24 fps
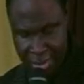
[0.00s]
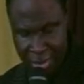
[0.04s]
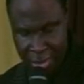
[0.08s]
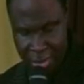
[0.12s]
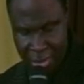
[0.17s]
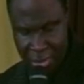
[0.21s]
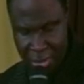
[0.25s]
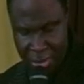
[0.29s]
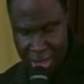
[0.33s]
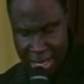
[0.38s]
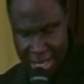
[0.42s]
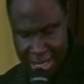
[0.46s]

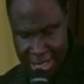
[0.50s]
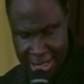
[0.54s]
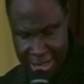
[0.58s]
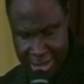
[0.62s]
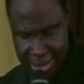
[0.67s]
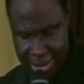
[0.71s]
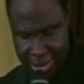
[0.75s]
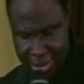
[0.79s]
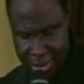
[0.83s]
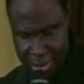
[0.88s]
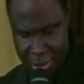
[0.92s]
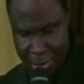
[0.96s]
who
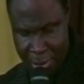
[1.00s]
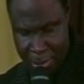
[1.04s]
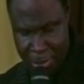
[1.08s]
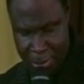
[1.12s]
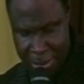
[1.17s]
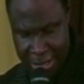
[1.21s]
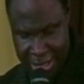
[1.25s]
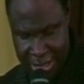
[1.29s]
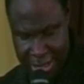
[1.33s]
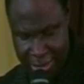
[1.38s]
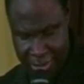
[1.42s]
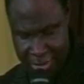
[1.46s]
against hope
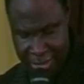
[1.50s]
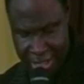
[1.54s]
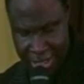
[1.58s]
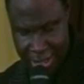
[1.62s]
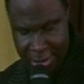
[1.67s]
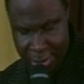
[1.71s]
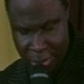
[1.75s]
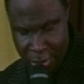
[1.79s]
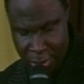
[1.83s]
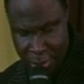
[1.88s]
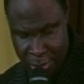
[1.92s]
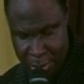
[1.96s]
believed
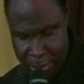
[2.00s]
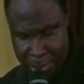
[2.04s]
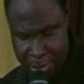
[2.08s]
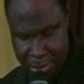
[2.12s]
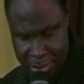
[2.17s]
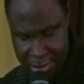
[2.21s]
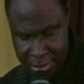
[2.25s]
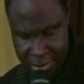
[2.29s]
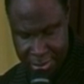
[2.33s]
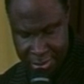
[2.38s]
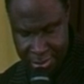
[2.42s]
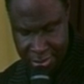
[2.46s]
in hope,
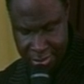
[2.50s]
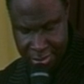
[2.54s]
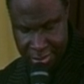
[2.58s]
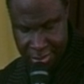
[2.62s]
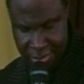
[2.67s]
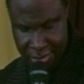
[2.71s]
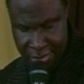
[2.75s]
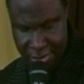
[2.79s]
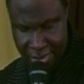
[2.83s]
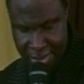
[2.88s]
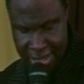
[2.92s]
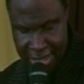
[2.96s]

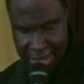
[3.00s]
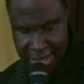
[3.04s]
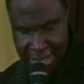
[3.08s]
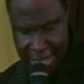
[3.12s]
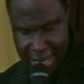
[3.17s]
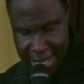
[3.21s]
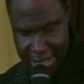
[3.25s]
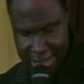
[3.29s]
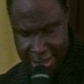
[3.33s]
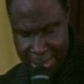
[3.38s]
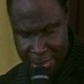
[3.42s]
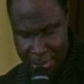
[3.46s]

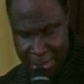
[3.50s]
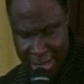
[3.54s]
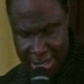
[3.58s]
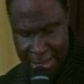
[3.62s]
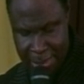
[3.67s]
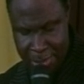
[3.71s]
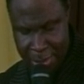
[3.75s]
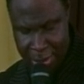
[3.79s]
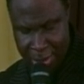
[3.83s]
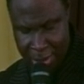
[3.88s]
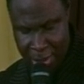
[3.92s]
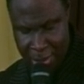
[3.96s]
that he
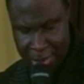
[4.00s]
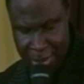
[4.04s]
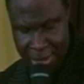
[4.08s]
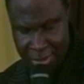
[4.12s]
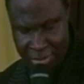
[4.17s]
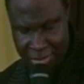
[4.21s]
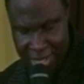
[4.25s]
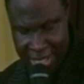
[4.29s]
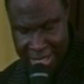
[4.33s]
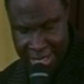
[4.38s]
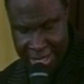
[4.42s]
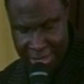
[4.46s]
might become the
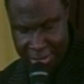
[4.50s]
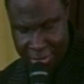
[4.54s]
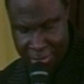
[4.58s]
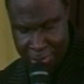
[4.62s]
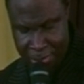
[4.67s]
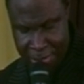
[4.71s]
father of